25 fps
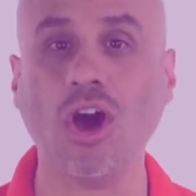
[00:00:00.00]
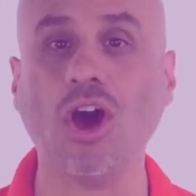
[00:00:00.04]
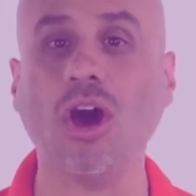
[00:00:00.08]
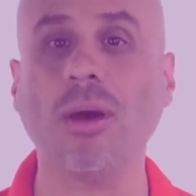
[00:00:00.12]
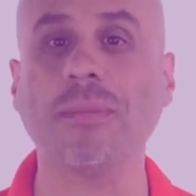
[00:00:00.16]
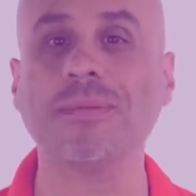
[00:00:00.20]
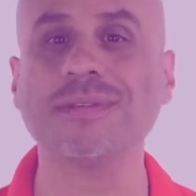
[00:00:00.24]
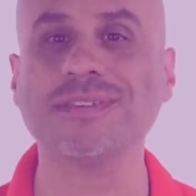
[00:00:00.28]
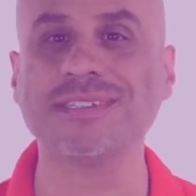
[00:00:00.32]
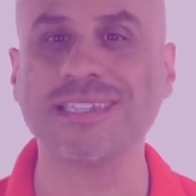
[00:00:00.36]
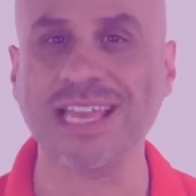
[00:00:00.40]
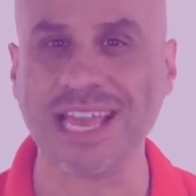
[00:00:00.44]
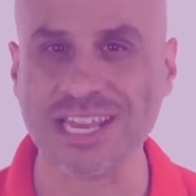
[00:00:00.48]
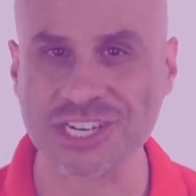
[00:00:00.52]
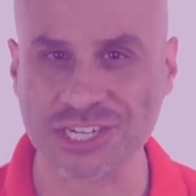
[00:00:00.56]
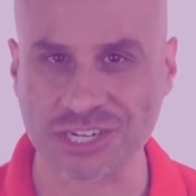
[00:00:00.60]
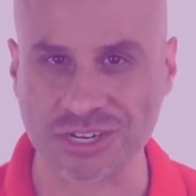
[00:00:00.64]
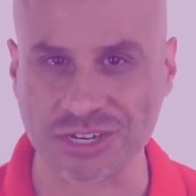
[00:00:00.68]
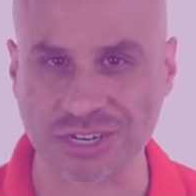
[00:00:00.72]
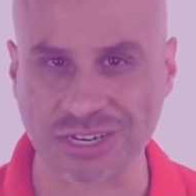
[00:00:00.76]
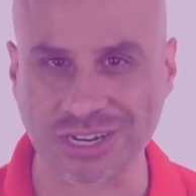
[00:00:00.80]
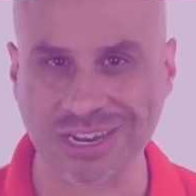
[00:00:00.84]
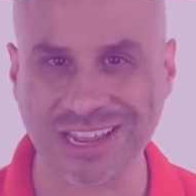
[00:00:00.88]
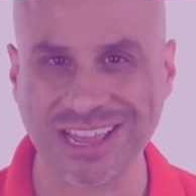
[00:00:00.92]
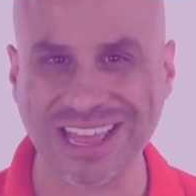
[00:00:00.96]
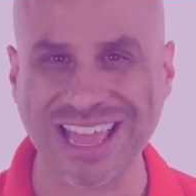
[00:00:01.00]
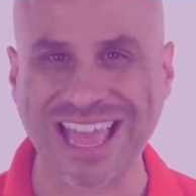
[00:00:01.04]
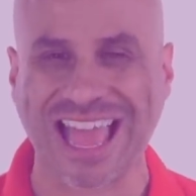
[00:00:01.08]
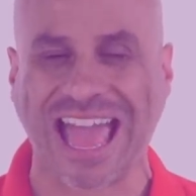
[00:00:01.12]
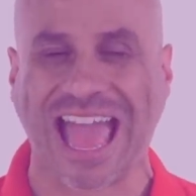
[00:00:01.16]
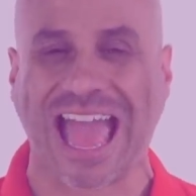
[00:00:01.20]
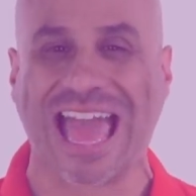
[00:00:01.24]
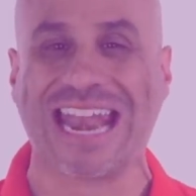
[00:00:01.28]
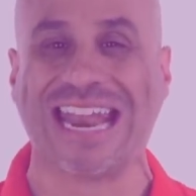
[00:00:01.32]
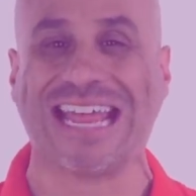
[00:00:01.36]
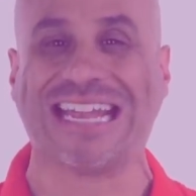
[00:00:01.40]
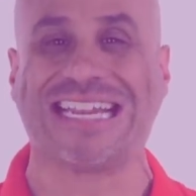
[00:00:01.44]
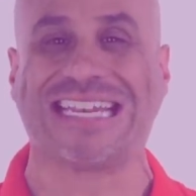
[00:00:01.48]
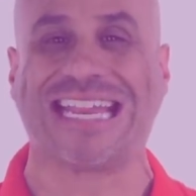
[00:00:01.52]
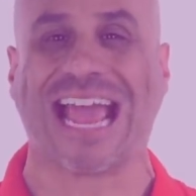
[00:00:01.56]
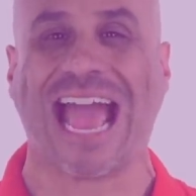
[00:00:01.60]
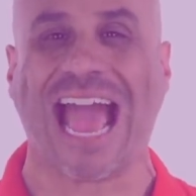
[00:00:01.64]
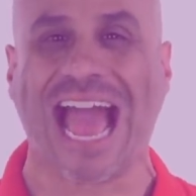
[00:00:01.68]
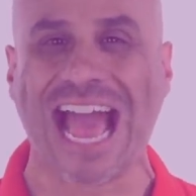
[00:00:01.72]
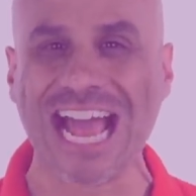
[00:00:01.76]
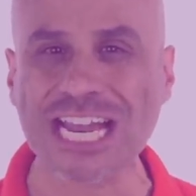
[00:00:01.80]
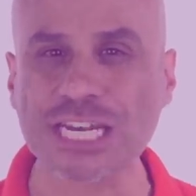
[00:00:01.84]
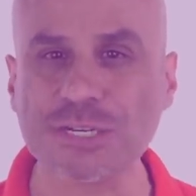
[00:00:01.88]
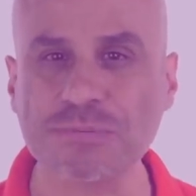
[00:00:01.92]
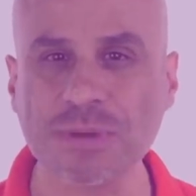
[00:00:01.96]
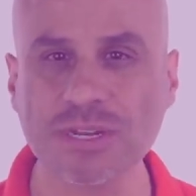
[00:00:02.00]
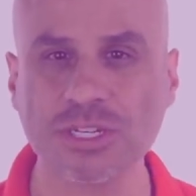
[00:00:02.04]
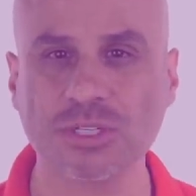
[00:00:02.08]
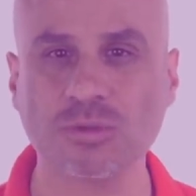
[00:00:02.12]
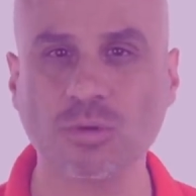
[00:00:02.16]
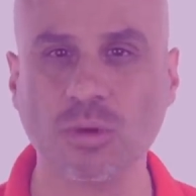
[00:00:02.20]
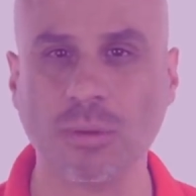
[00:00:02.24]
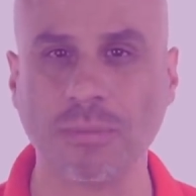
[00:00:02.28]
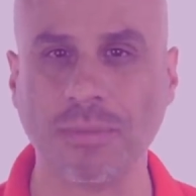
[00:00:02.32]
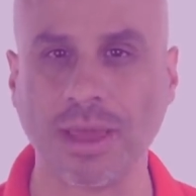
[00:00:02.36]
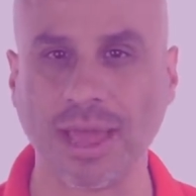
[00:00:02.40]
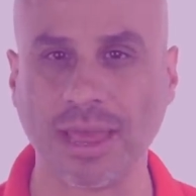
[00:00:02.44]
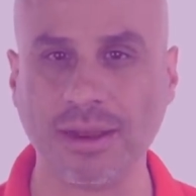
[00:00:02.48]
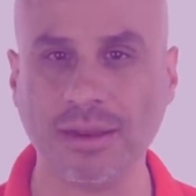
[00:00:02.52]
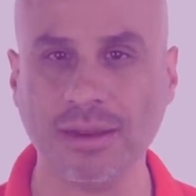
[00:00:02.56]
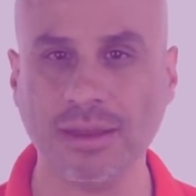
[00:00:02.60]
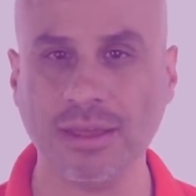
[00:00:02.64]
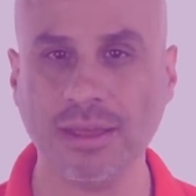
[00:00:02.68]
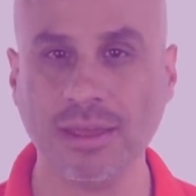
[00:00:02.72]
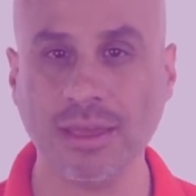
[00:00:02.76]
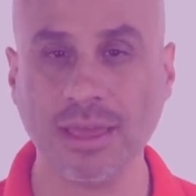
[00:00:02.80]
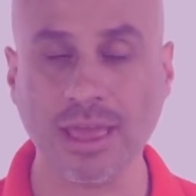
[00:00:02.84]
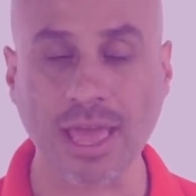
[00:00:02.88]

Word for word: obsession, and attachment to a man